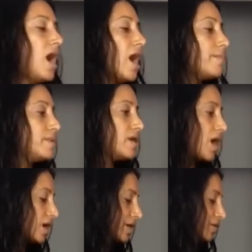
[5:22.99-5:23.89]
I'm
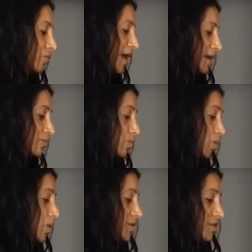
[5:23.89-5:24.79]
not gonna wait
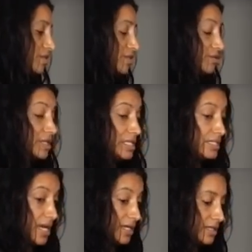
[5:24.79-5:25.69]
more than 30
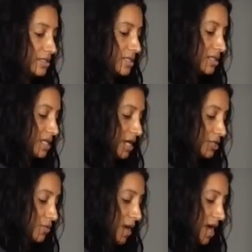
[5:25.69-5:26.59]
seconds. I'll tell
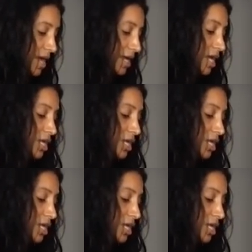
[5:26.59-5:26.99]
you why.